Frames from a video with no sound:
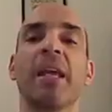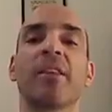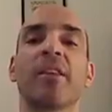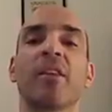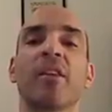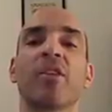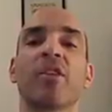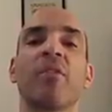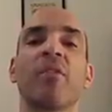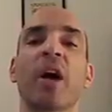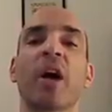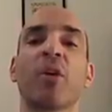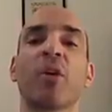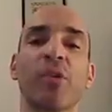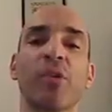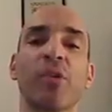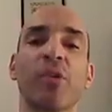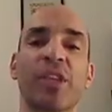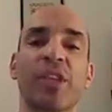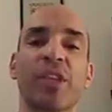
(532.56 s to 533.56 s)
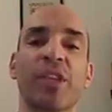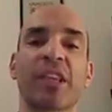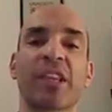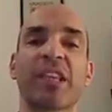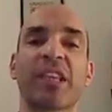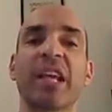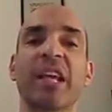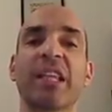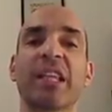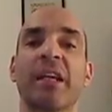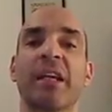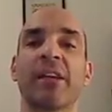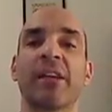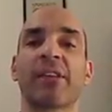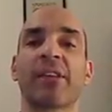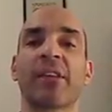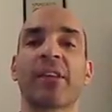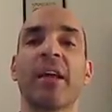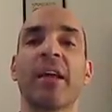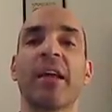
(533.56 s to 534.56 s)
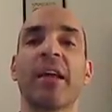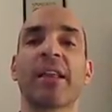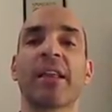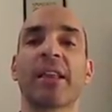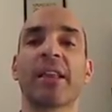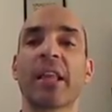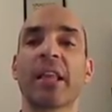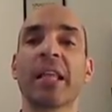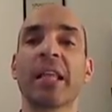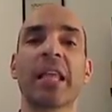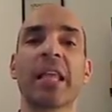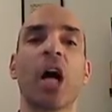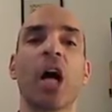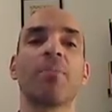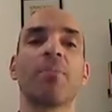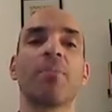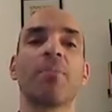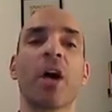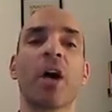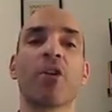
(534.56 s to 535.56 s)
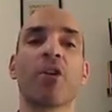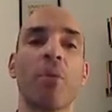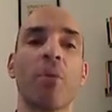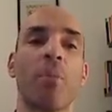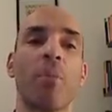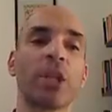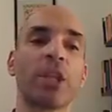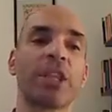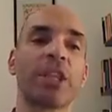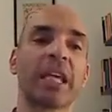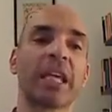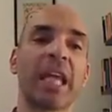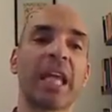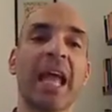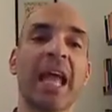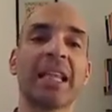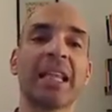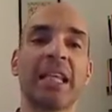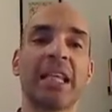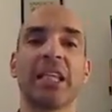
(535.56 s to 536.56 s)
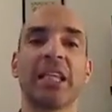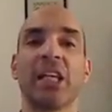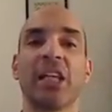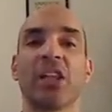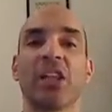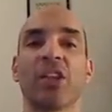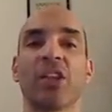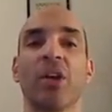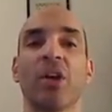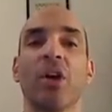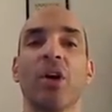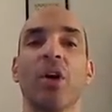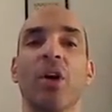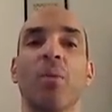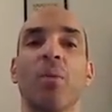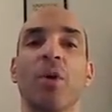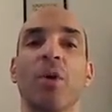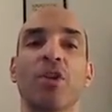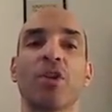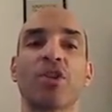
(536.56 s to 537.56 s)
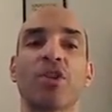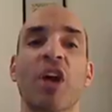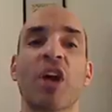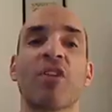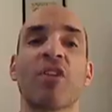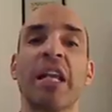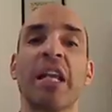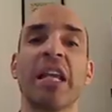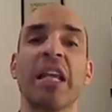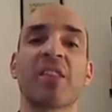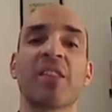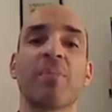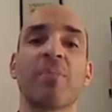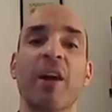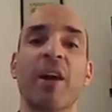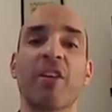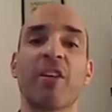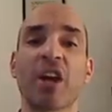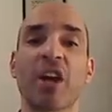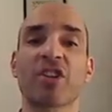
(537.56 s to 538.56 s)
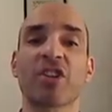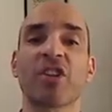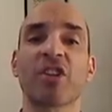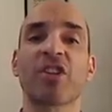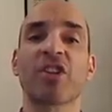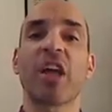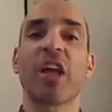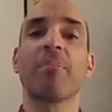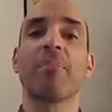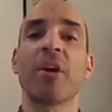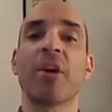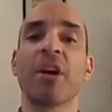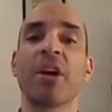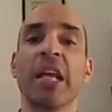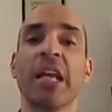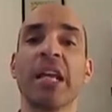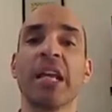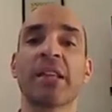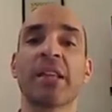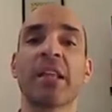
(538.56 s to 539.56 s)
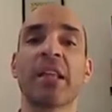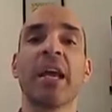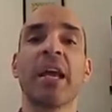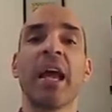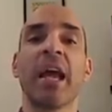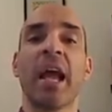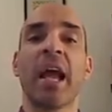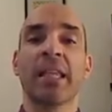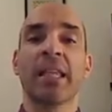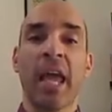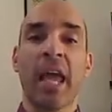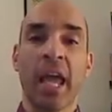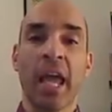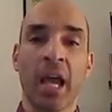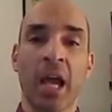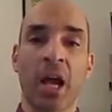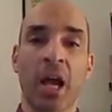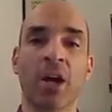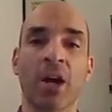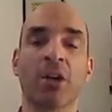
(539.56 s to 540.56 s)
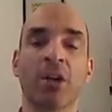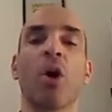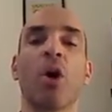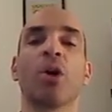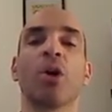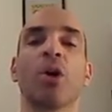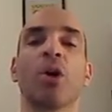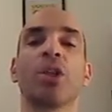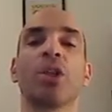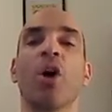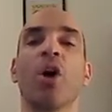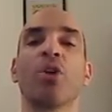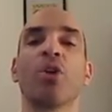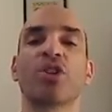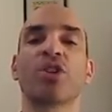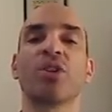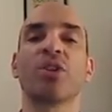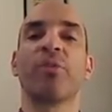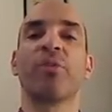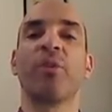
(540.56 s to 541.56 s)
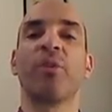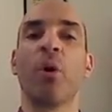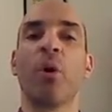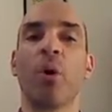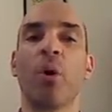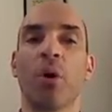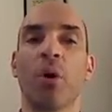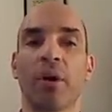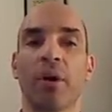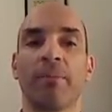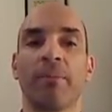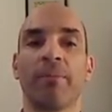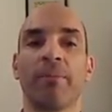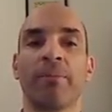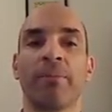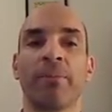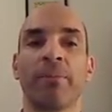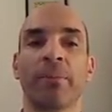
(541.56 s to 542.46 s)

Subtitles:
basis of acoustic signals sent out by robotic entities, which are released by Russian submarines and anchored on the ocean floor.